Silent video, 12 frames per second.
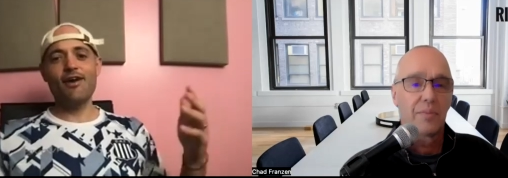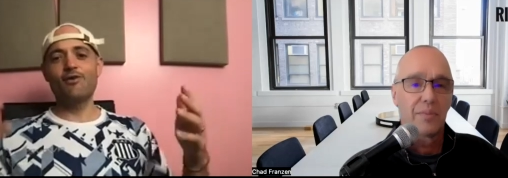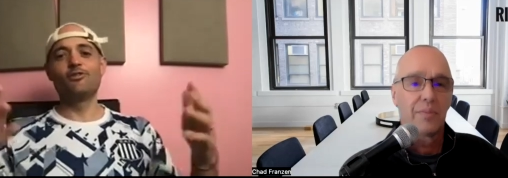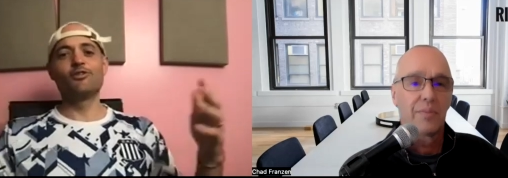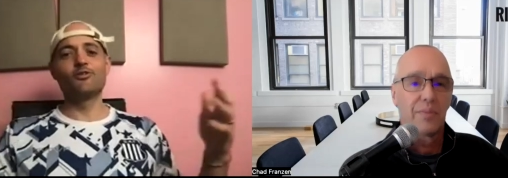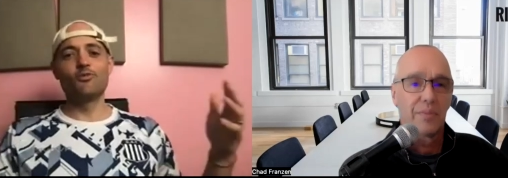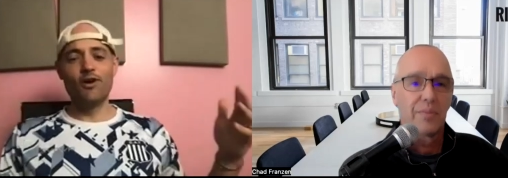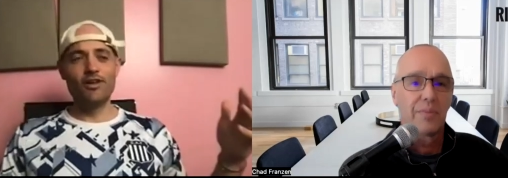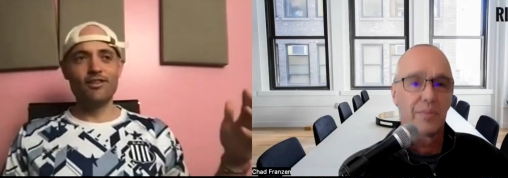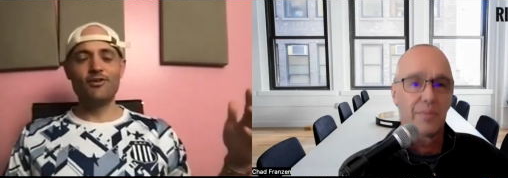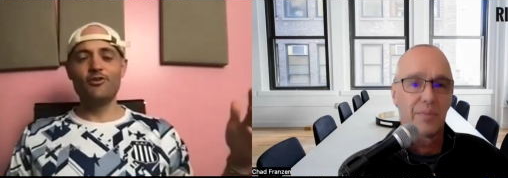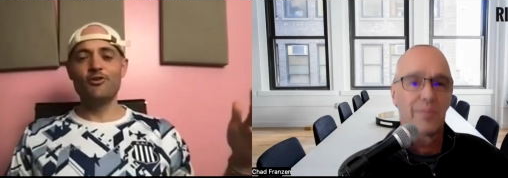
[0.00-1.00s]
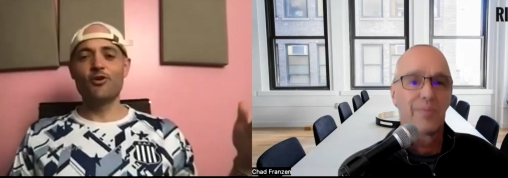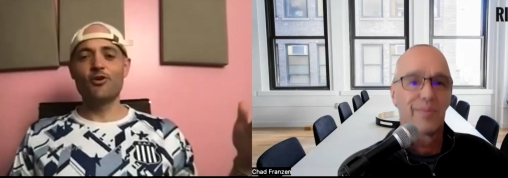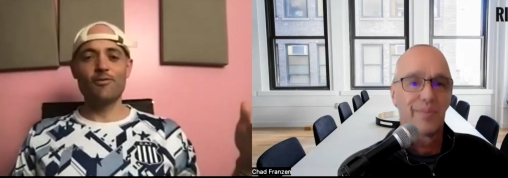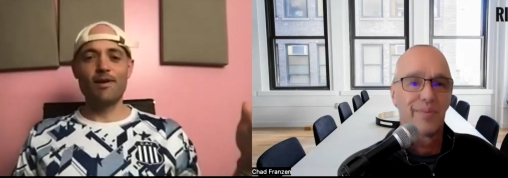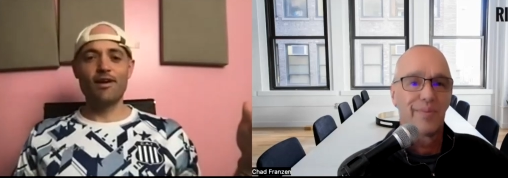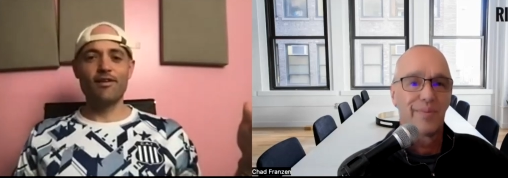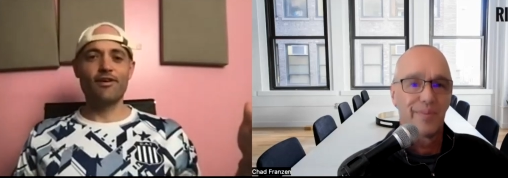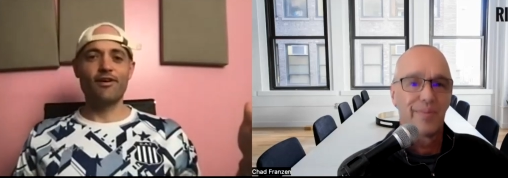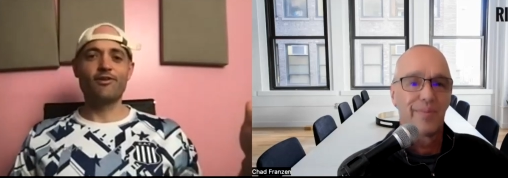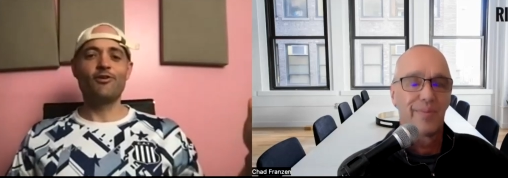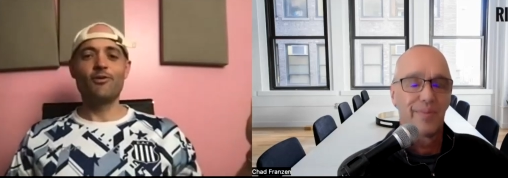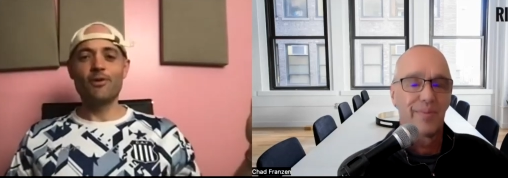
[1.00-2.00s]
Speaker 1: who just won the New York Marathon,
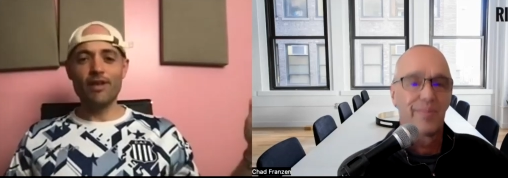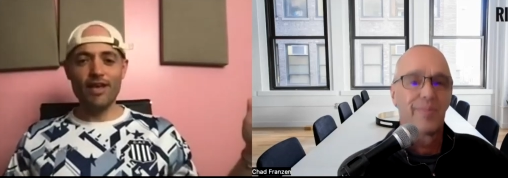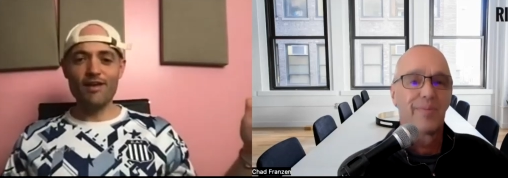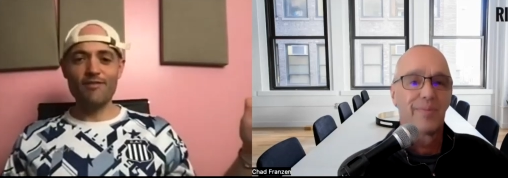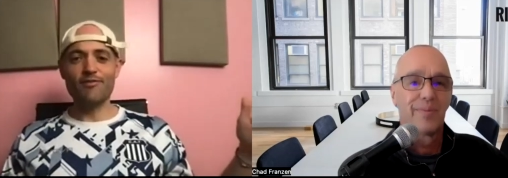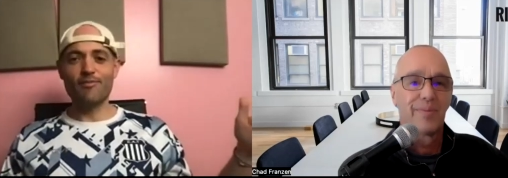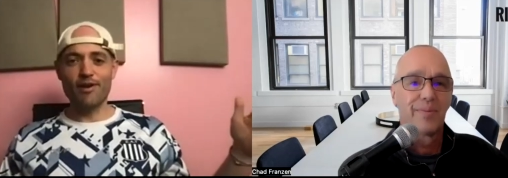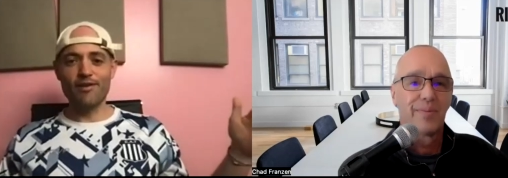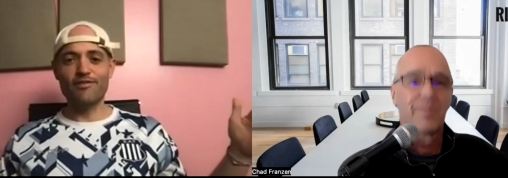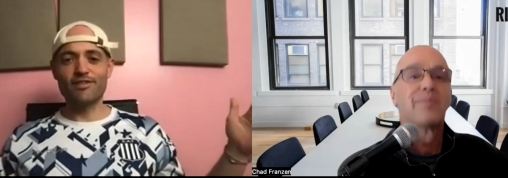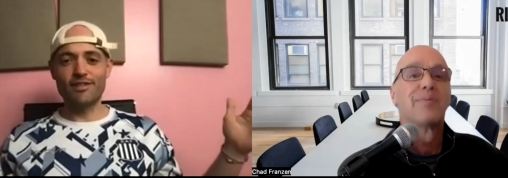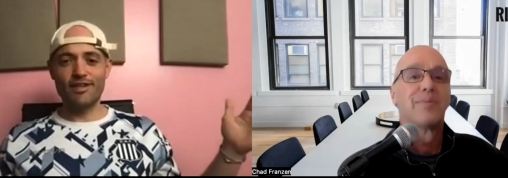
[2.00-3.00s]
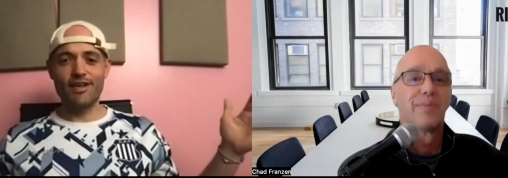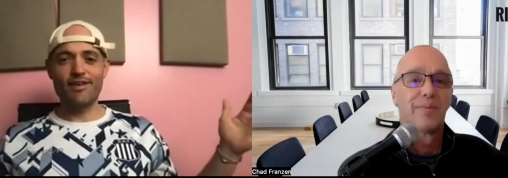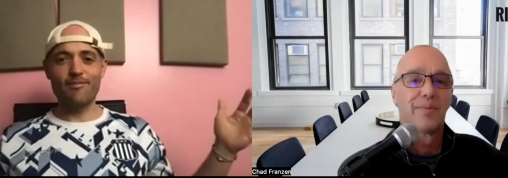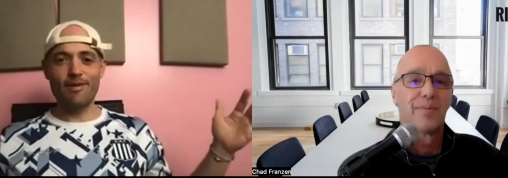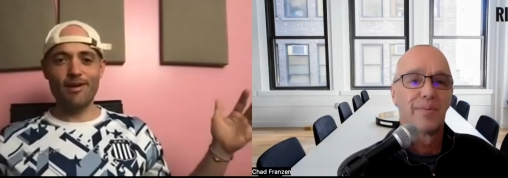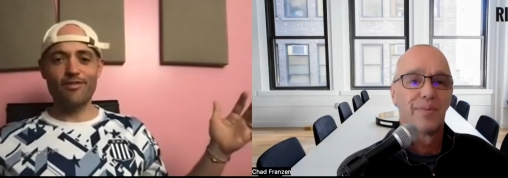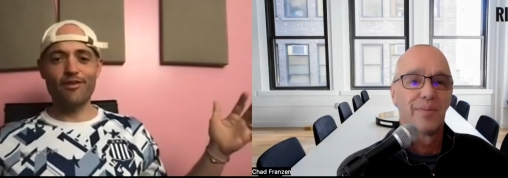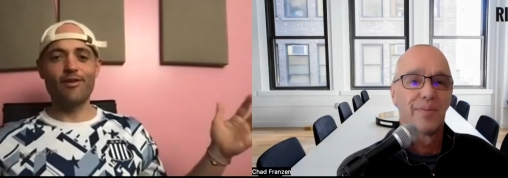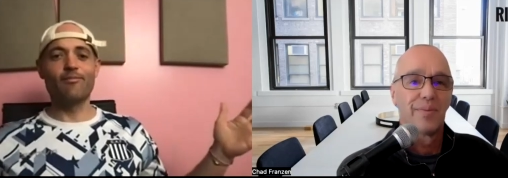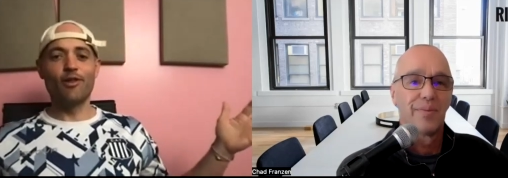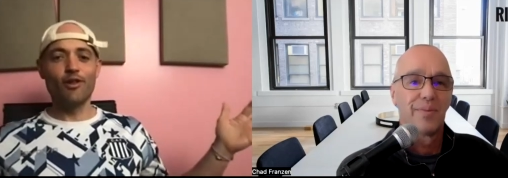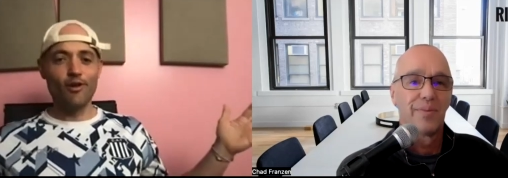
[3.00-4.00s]
you know what he had for breakfast the day of the marathon?
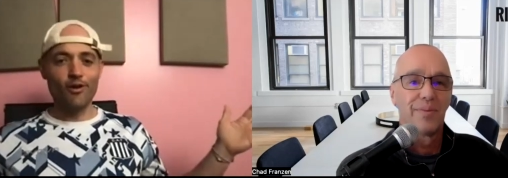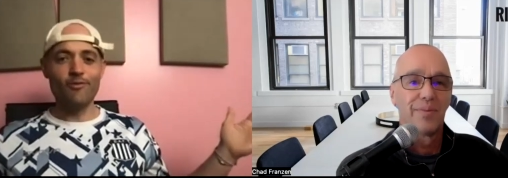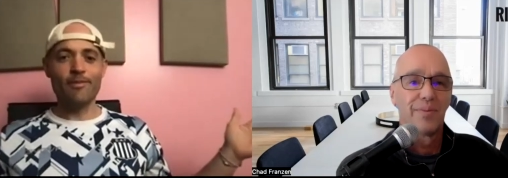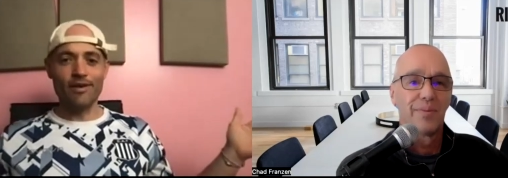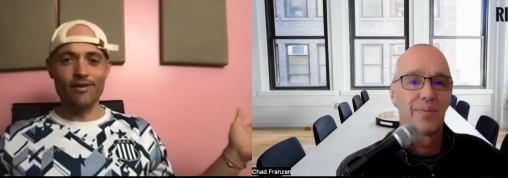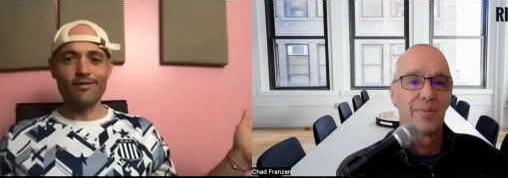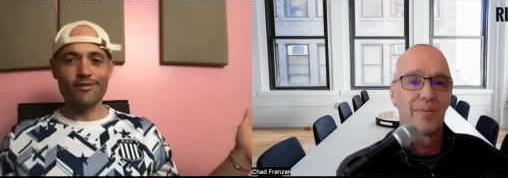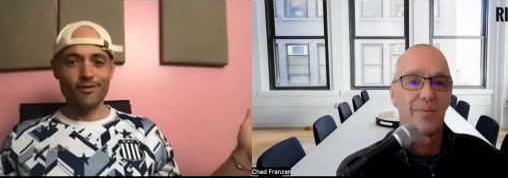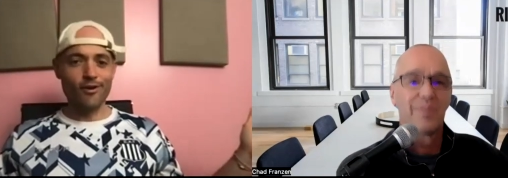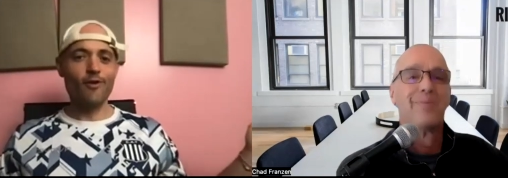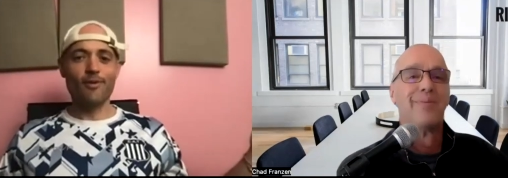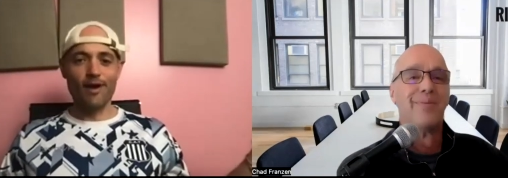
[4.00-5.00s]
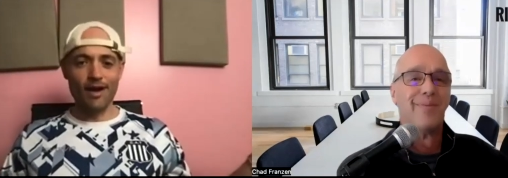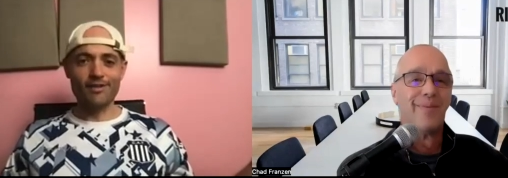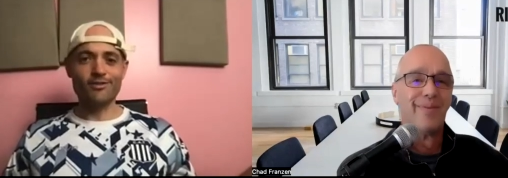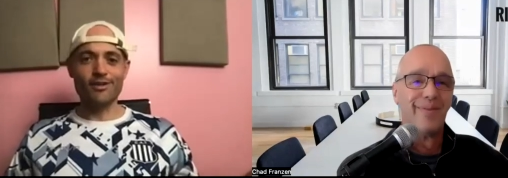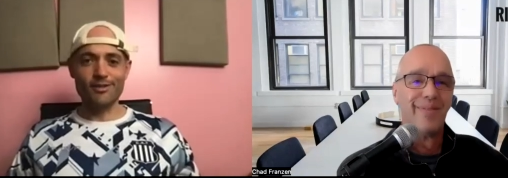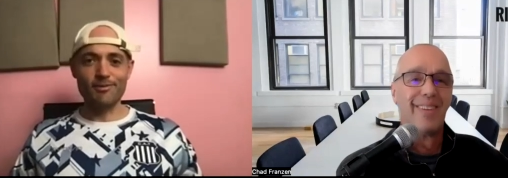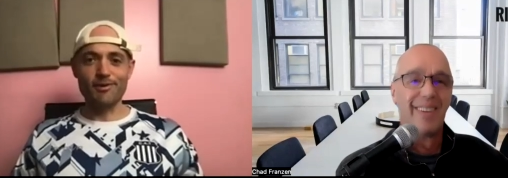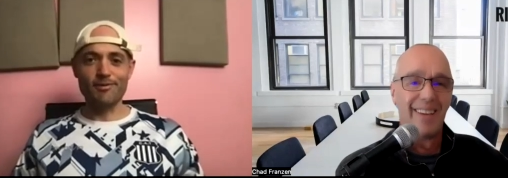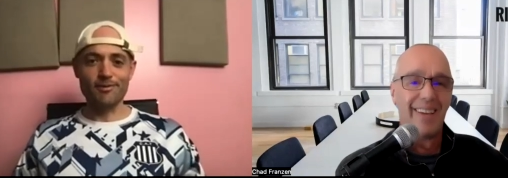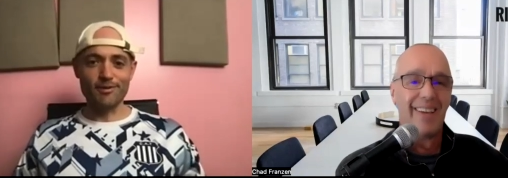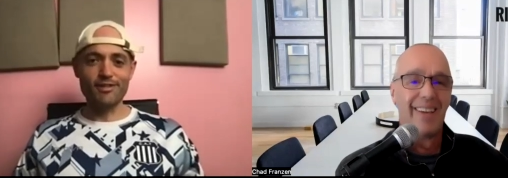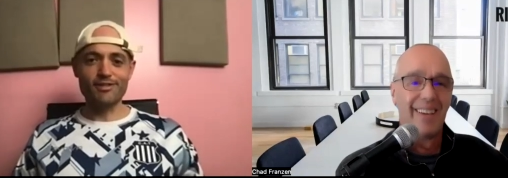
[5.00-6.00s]
A bowl of oatmeal. Carbohydrates,
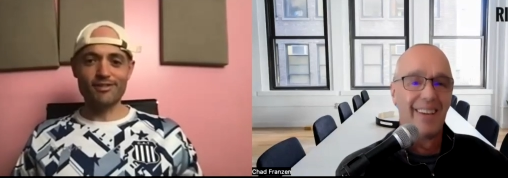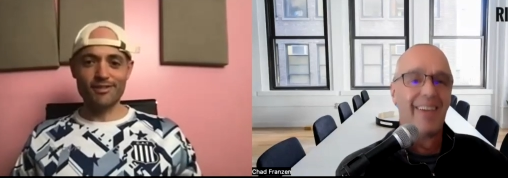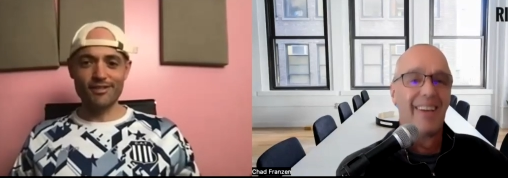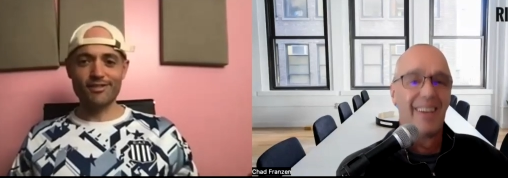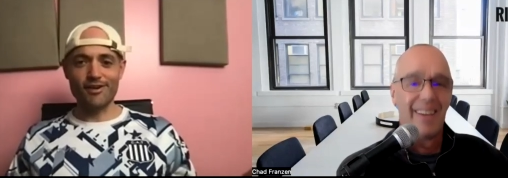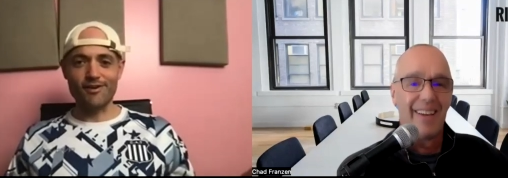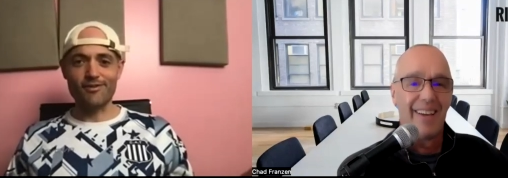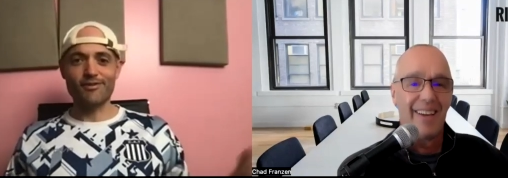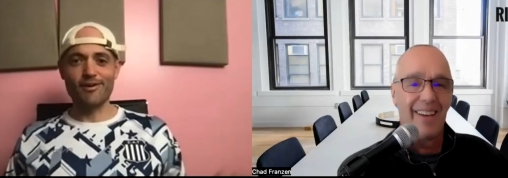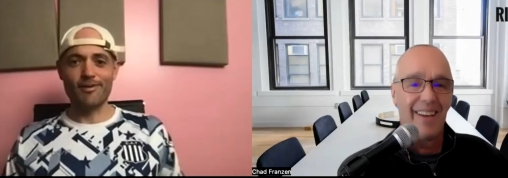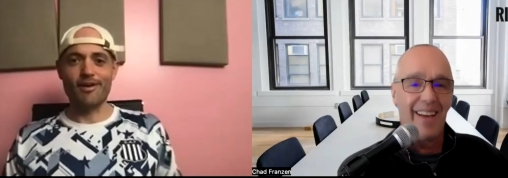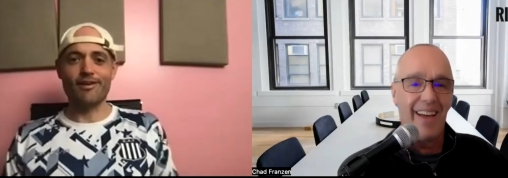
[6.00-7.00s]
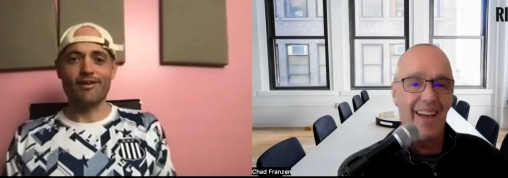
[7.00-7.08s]
people. Let's let's go. Come on.